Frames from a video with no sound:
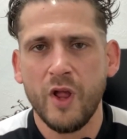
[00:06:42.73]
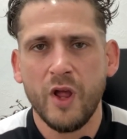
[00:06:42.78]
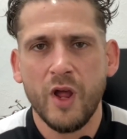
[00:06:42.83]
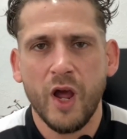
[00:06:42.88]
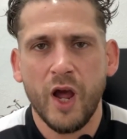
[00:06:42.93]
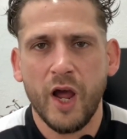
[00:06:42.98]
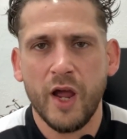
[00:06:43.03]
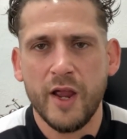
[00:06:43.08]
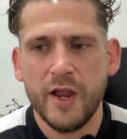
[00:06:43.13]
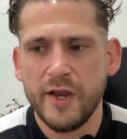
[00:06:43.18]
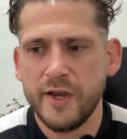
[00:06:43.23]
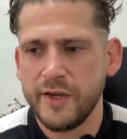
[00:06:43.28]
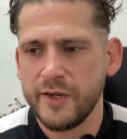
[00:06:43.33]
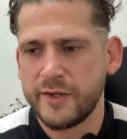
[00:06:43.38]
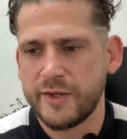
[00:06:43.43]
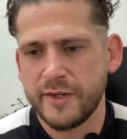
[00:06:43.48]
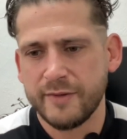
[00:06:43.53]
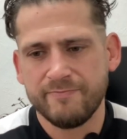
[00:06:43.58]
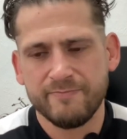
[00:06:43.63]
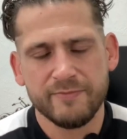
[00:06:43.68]

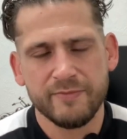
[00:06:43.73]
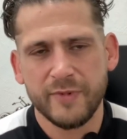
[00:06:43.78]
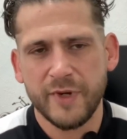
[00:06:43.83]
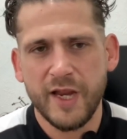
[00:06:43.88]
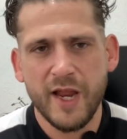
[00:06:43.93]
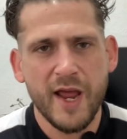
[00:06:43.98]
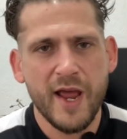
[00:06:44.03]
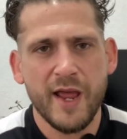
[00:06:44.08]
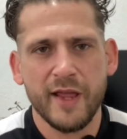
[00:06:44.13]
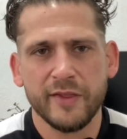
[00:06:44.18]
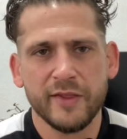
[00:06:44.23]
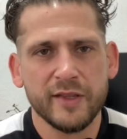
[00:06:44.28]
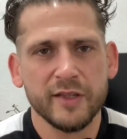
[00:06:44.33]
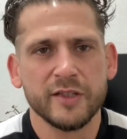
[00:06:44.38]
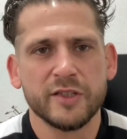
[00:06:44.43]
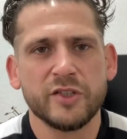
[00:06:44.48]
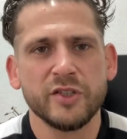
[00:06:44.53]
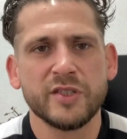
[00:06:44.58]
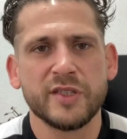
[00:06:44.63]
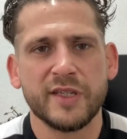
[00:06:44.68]
and yeah,
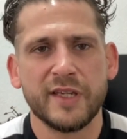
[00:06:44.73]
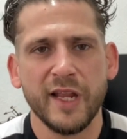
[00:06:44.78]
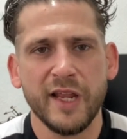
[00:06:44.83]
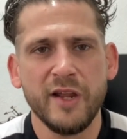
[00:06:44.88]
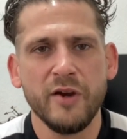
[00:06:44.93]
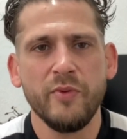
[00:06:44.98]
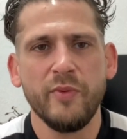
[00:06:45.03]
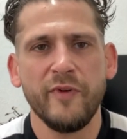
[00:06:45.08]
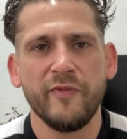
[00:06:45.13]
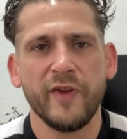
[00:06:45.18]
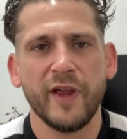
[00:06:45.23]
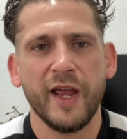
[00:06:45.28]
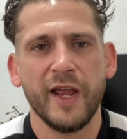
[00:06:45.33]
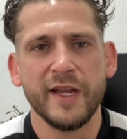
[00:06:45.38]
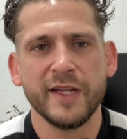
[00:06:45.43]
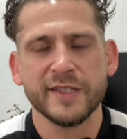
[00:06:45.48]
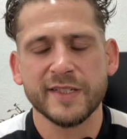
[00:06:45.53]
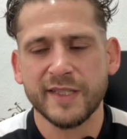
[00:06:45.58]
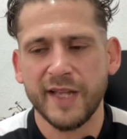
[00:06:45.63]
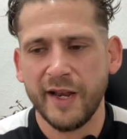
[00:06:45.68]
just deal with it
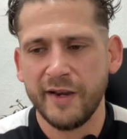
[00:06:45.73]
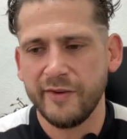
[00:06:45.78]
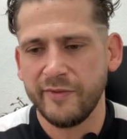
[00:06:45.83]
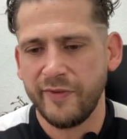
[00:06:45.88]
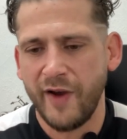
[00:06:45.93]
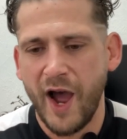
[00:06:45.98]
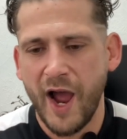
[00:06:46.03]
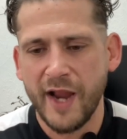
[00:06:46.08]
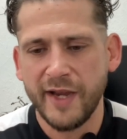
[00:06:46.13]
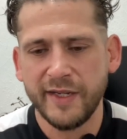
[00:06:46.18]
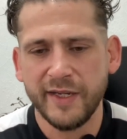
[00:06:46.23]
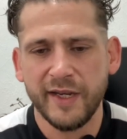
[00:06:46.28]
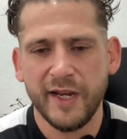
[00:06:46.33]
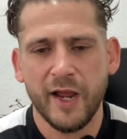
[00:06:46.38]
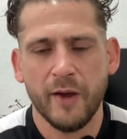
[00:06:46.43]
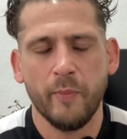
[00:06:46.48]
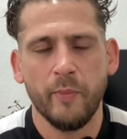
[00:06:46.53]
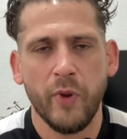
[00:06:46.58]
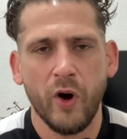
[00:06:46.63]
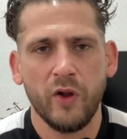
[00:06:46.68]
instead of hiding it
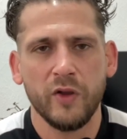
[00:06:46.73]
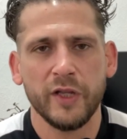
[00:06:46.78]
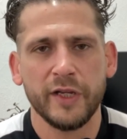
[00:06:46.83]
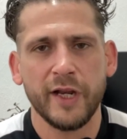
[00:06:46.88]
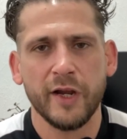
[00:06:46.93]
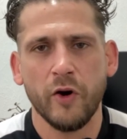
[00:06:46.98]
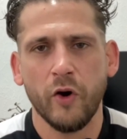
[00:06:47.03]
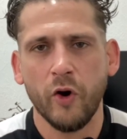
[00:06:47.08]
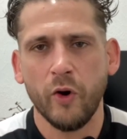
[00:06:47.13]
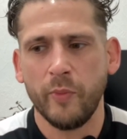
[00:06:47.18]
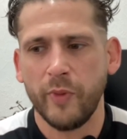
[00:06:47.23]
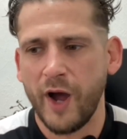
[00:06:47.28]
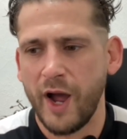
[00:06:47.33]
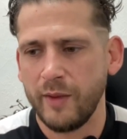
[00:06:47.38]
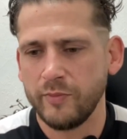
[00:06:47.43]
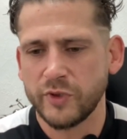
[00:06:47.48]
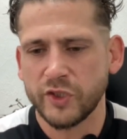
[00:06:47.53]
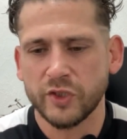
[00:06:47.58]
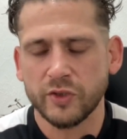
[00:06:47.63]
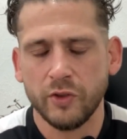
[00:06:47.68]
and bottling it up.
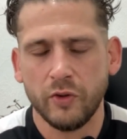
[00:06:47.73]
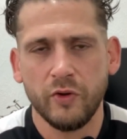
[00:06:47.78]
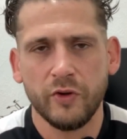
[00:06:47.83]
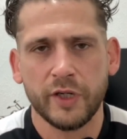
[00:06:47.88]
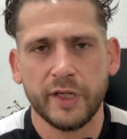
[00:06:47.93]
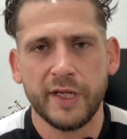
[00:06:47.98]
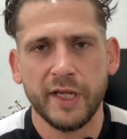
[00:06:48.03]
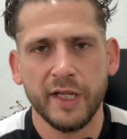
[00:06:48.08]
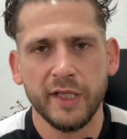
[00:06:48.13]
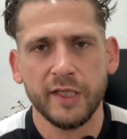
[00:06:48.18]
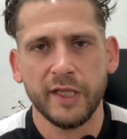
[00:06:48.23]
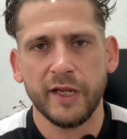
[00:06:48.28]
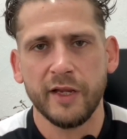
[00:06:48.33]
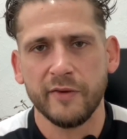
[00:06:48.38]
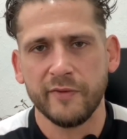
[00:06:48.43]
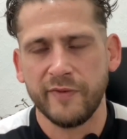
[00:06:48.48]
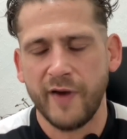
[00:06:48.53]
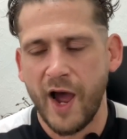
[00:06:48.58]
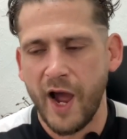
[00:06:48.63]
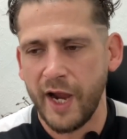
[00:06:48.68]
I'm so guilty
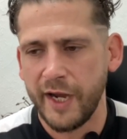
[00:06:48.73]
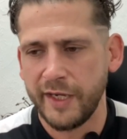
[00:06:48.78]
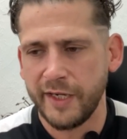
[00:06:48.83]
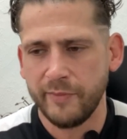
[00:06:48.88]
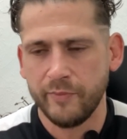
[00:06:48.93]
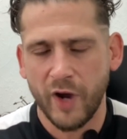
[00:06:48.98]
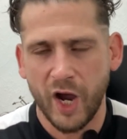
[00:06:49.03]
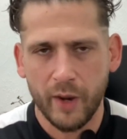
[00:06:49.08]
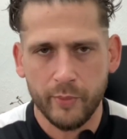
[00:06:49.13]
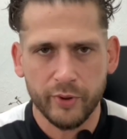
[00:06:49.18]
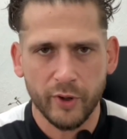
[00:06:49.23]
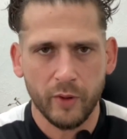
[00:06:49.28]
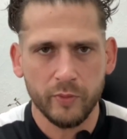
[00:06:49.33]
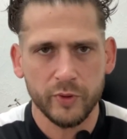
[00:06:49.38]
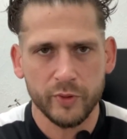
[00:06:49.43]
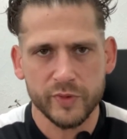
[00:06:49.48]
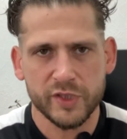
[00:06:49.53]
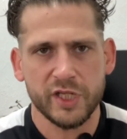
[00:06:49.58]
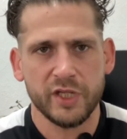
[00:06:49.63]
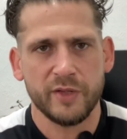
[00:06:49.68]
of hiding my
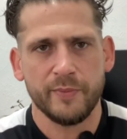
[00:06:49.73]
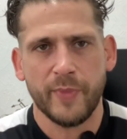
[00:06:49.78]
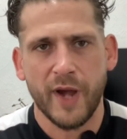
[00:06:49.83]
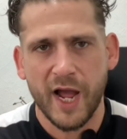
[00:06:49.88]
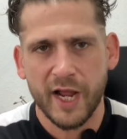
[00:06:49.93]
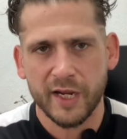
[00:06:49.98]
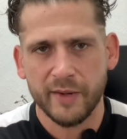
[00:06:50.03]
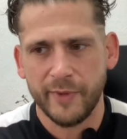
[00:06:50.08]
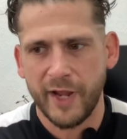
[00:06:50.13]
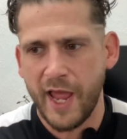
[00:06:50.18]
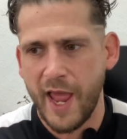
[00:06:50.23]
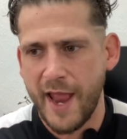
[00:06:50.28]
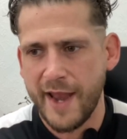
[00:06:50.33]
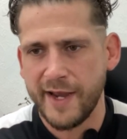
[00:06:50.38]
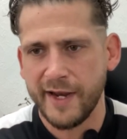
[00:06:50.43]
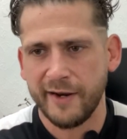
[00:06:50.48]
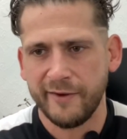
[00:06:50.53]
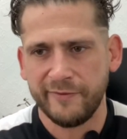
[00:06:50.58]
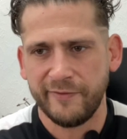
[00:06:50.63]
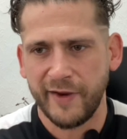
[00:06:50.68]
problems to the back of my head,
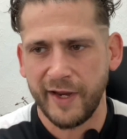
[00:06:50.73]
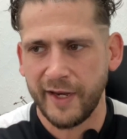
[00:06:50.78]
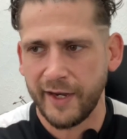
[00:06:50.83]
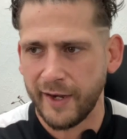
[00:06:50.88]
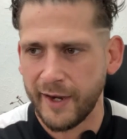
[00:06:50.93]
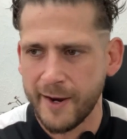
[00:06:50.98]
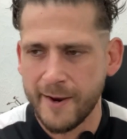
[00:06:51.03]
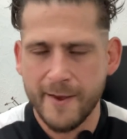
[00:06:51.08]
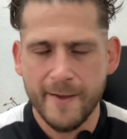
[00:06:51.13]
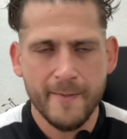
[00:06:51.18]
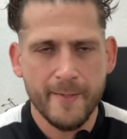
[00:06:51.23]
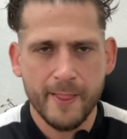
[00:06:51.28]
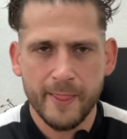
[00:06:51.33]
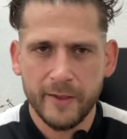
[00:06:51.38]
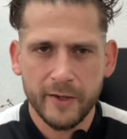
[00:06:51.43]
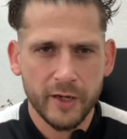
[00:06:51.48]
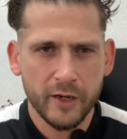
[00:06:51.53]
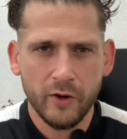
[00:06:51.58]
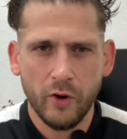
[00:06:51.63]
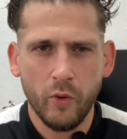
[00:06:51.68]
and I think,
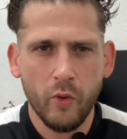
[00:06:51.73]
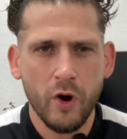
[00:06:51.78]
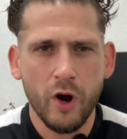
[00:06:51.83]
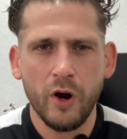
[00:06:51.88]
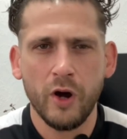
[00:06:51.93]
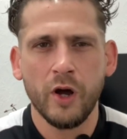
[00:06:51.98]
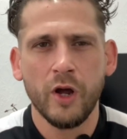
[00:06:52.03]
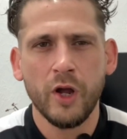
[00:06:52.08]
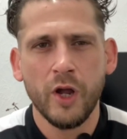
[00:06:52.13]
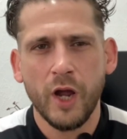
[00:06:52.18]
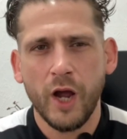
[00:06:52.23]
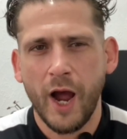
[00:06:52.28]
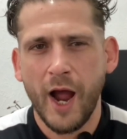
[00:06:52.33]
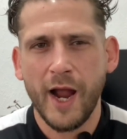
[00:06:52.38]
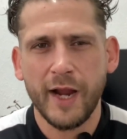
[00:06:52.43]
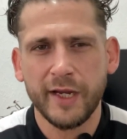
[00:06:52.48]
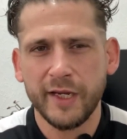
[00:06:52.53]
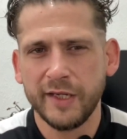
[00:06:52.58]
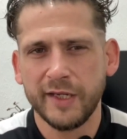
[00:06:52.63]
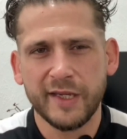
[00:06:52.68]
you know what, I
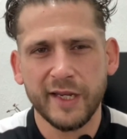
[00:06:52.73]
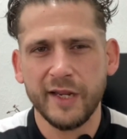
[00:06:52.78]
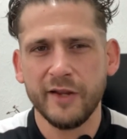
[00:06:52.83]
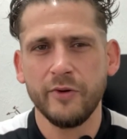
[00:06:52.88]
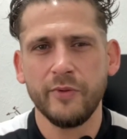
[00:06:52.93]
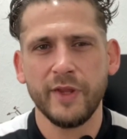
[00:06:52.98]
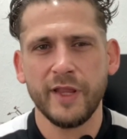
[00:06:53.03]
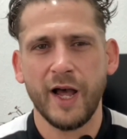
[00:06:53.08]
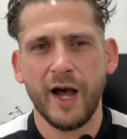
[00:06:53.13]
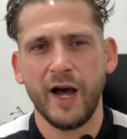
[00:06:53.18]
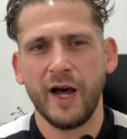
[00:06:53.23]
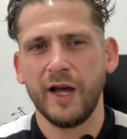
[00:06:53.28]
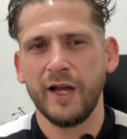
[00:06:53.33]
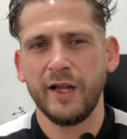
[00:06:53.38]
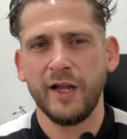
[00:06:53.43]
can deal with that.